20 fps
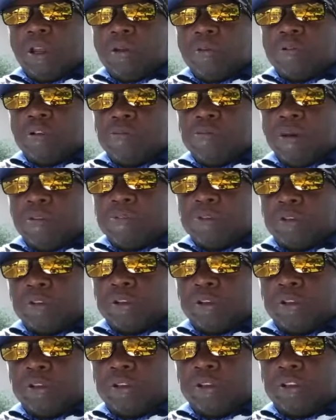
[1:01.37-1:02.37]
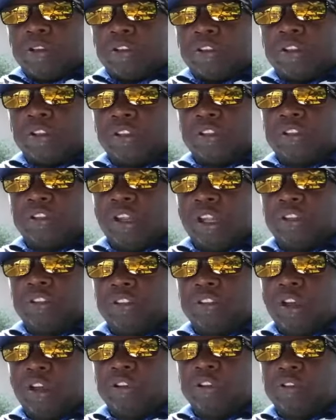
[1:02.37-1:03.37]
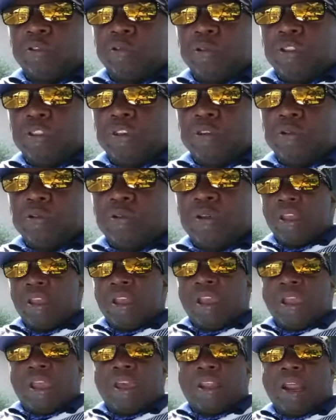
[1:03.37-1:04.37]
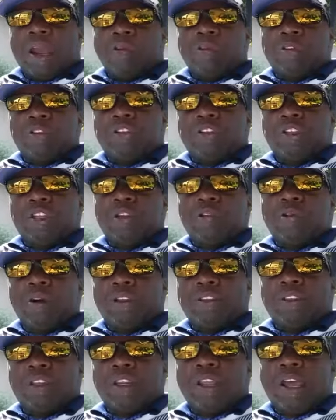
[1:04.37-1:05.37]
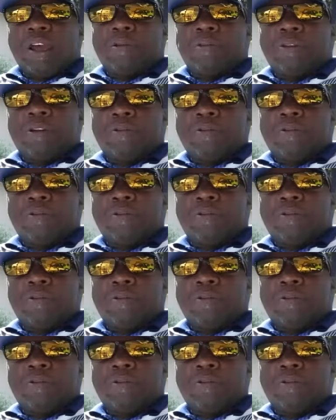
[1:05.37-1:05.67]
Remember, success starts with you, and I will see you at the top.